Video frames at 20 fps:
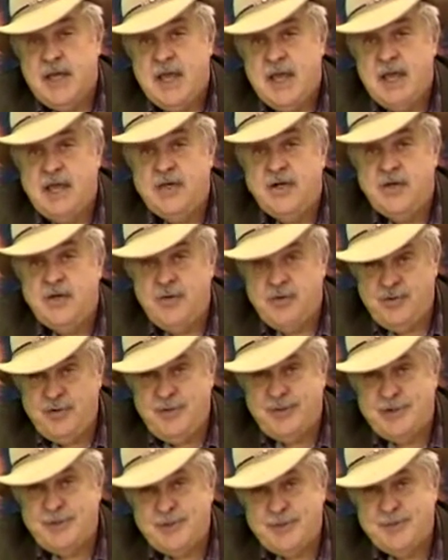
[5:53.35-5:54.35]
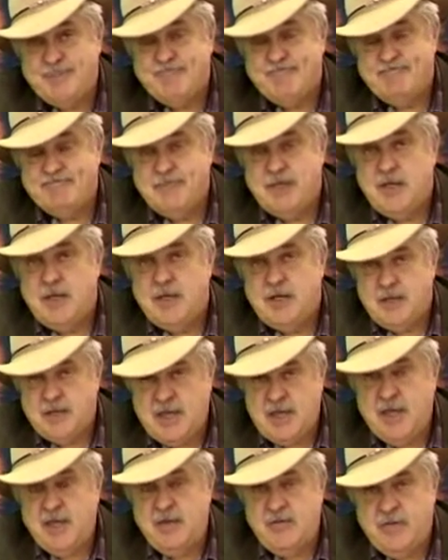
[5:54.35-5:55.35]
and to unions.
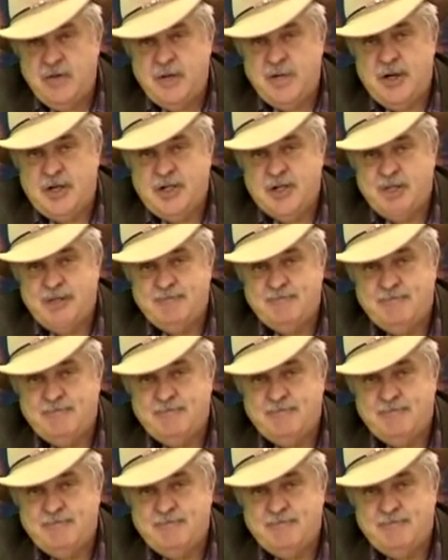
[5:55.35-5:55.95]
Thank you very much.